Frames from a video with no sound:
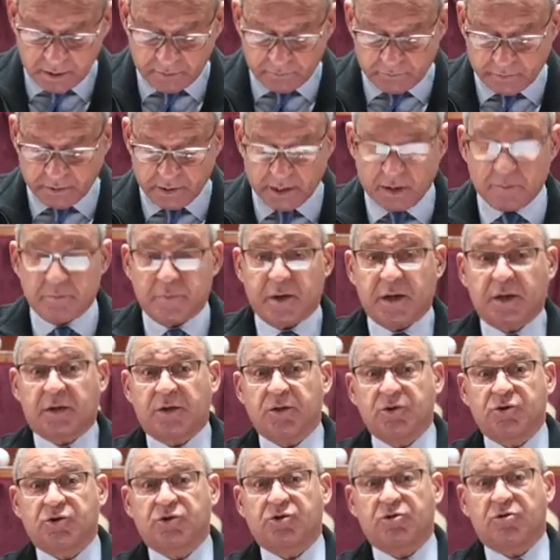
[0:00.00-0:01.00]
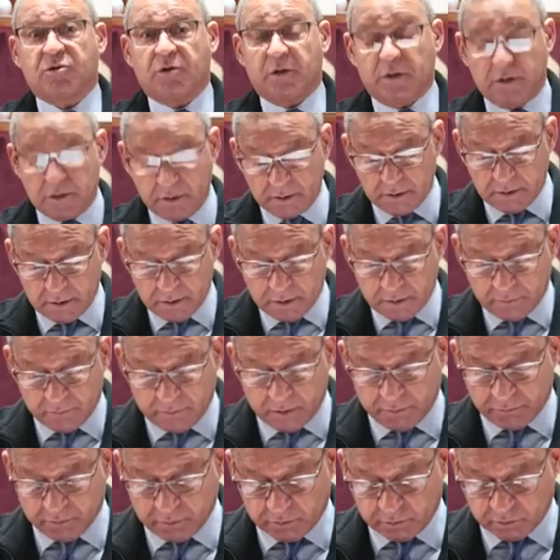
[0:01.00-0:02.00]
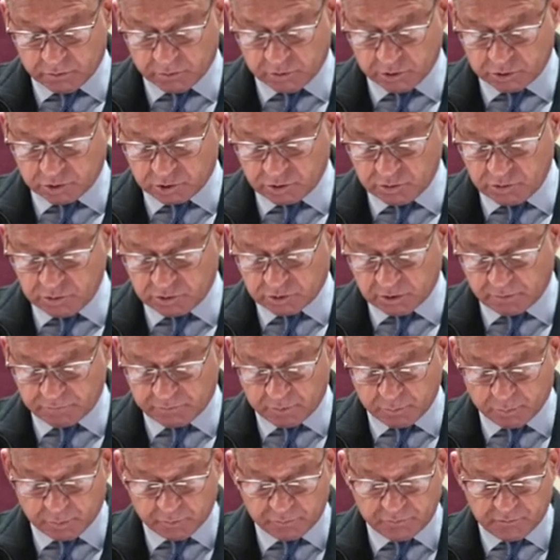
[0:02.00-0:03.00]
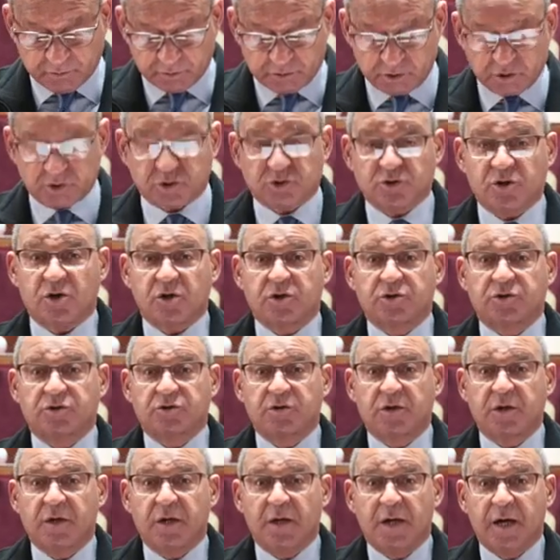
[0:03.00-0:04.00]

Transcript: they are making sure that the traditions of the prophetic church,